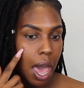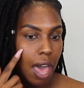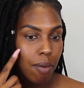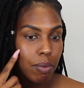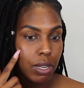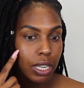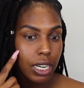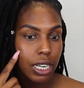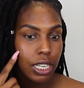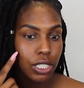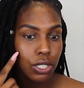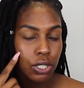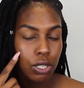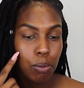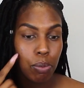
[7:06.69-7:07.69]
I have been looking
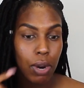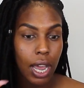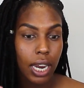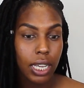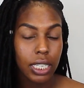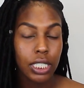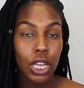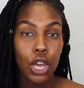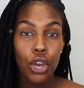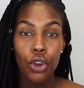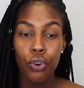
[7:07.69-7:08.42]
into some products